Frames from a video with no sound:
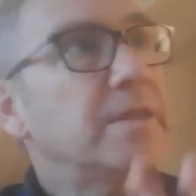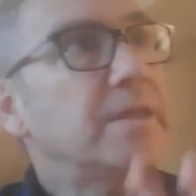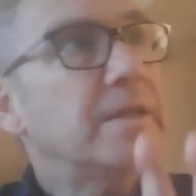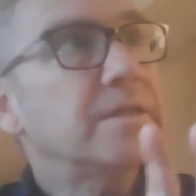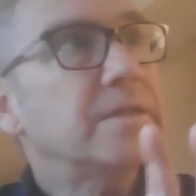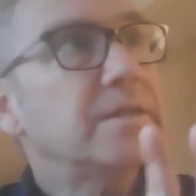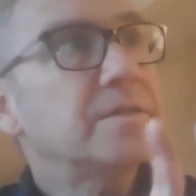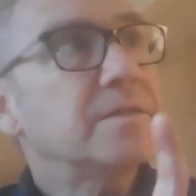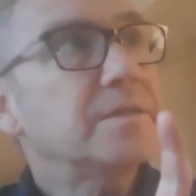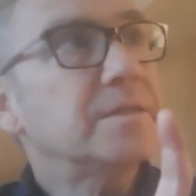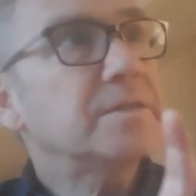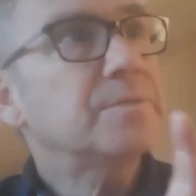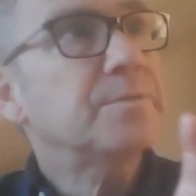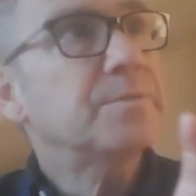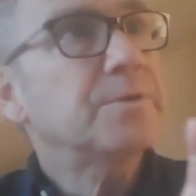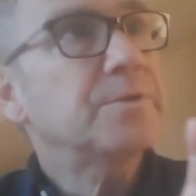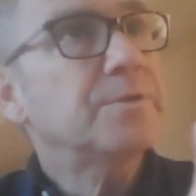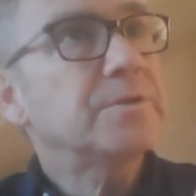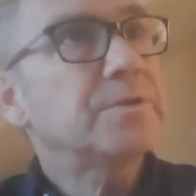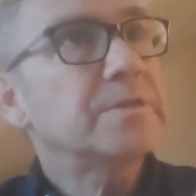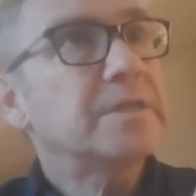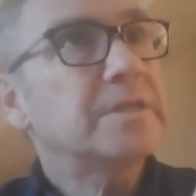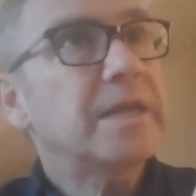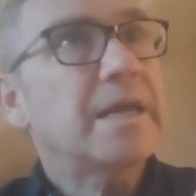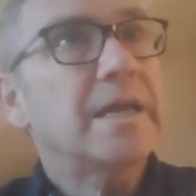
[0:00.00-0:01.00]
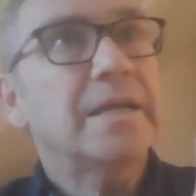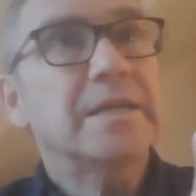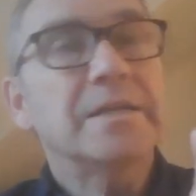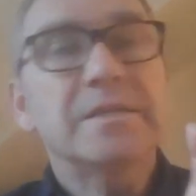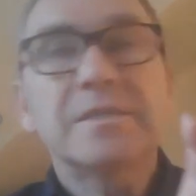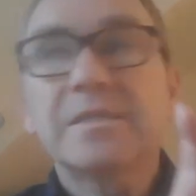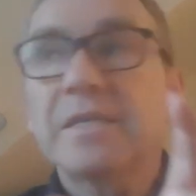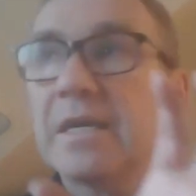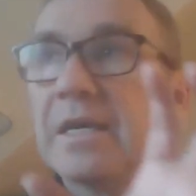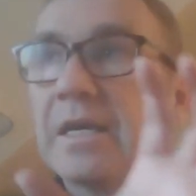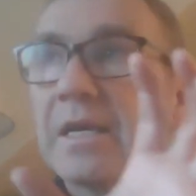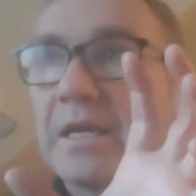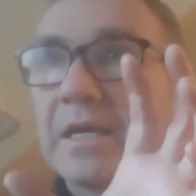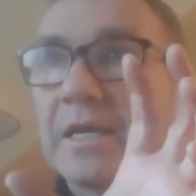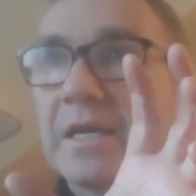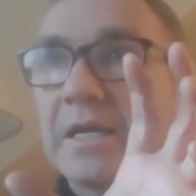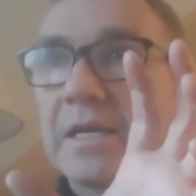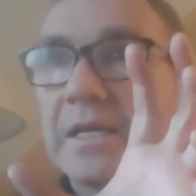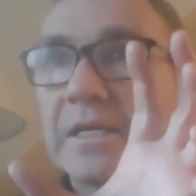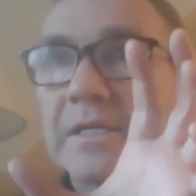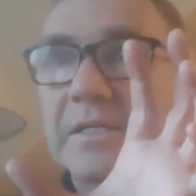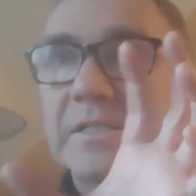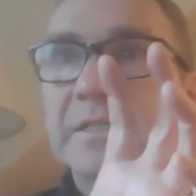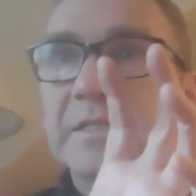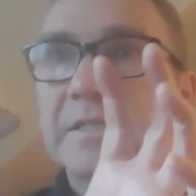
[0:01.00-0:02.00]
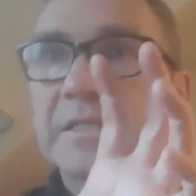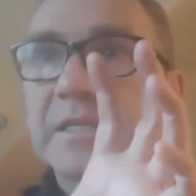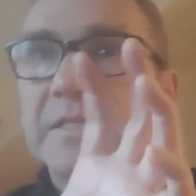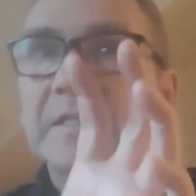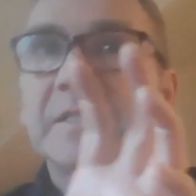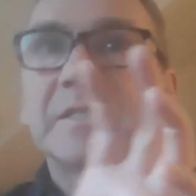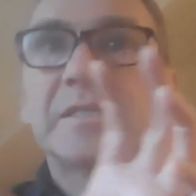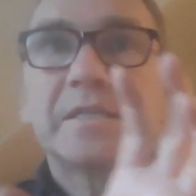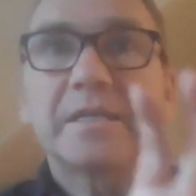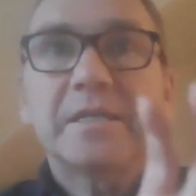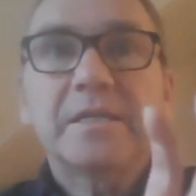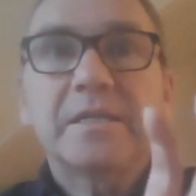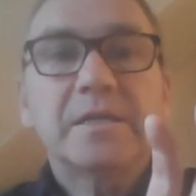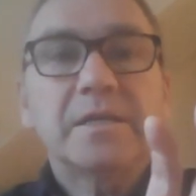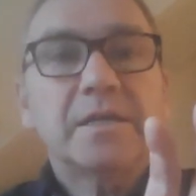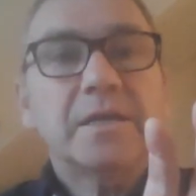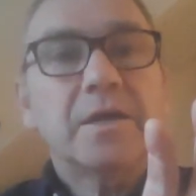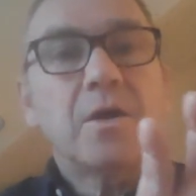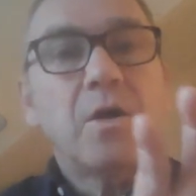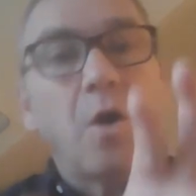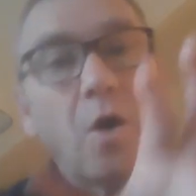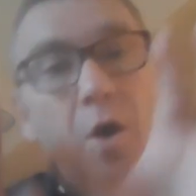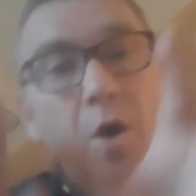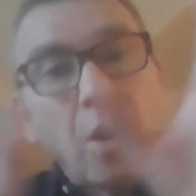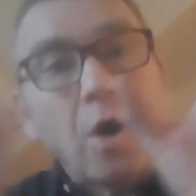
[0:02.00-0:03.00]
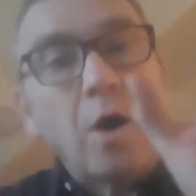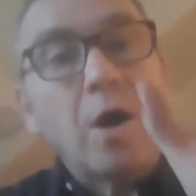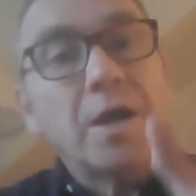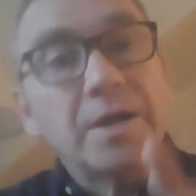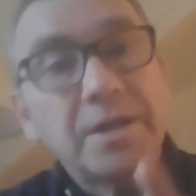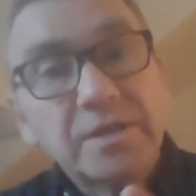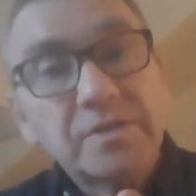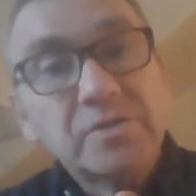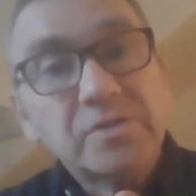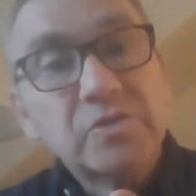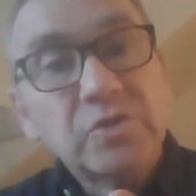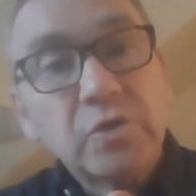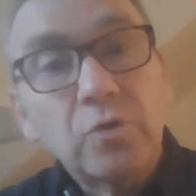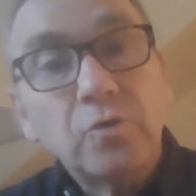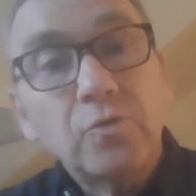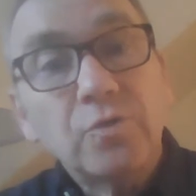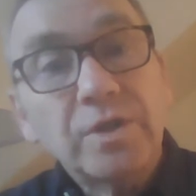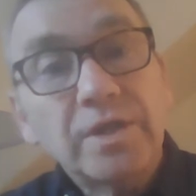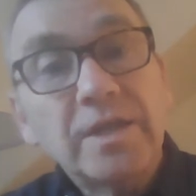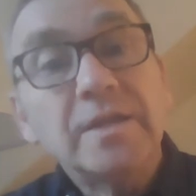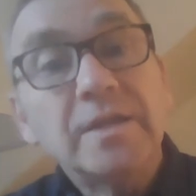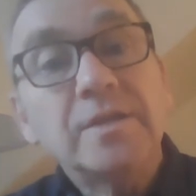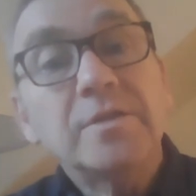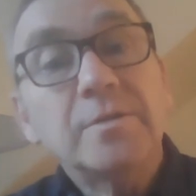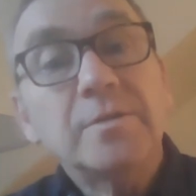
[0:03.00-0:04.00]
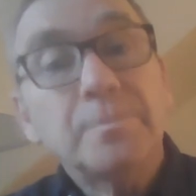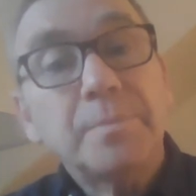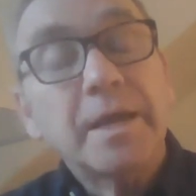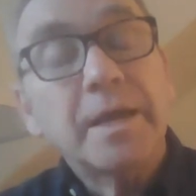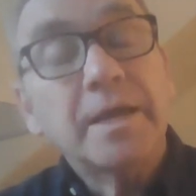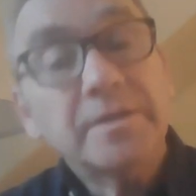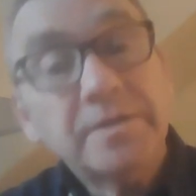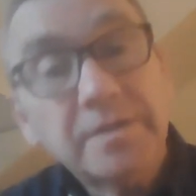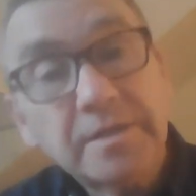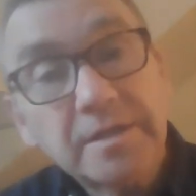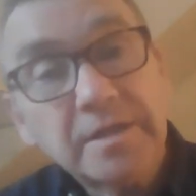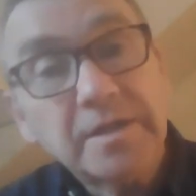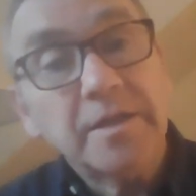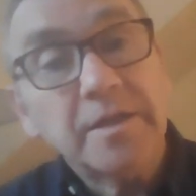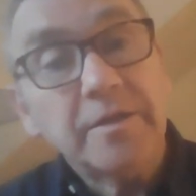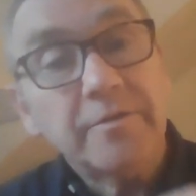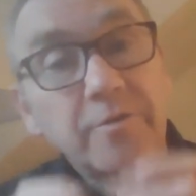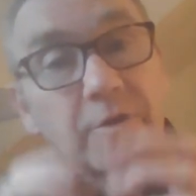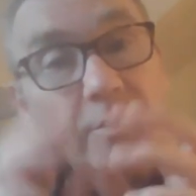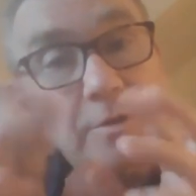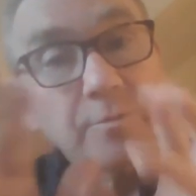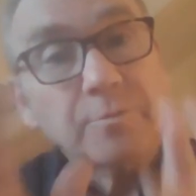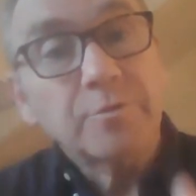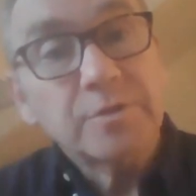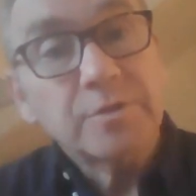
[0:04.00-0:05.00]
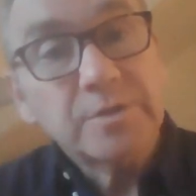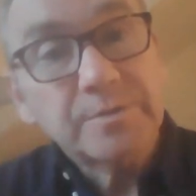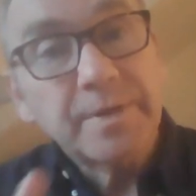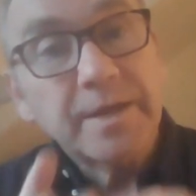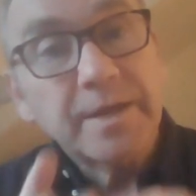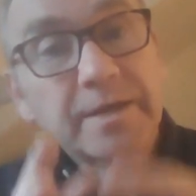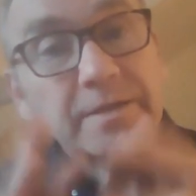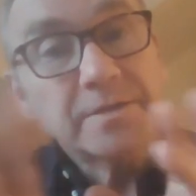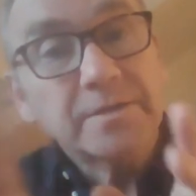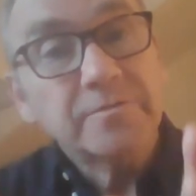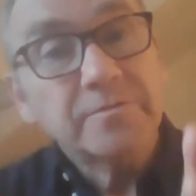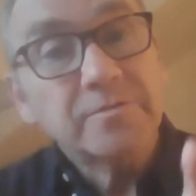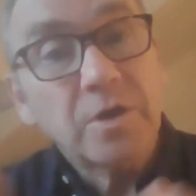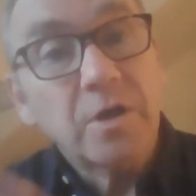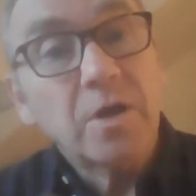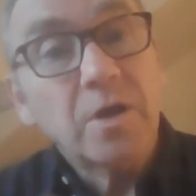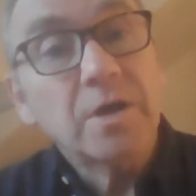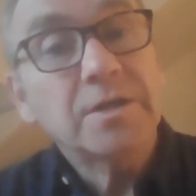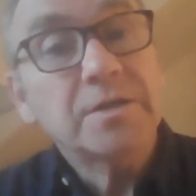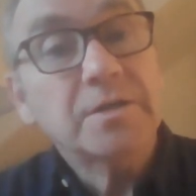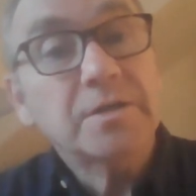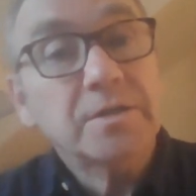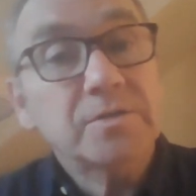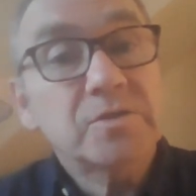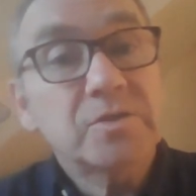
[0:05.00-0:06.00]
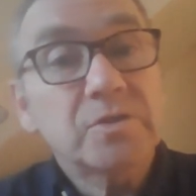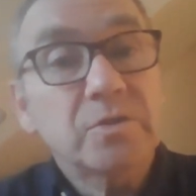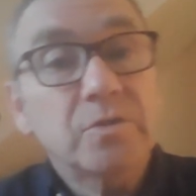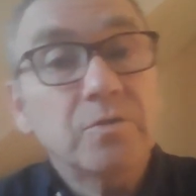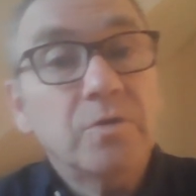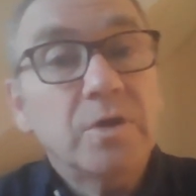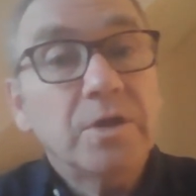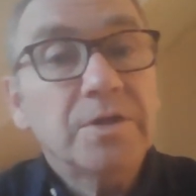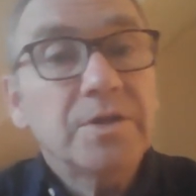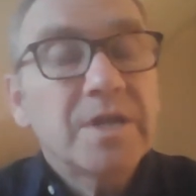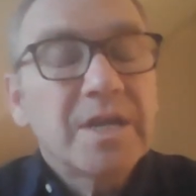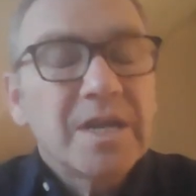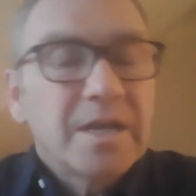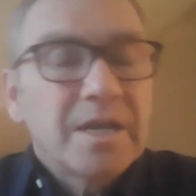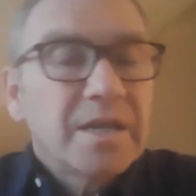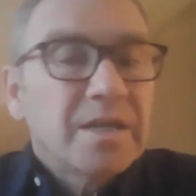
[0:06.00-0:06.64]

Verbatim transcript: that is experienced as existing on its own independently of our perspectives on it and so on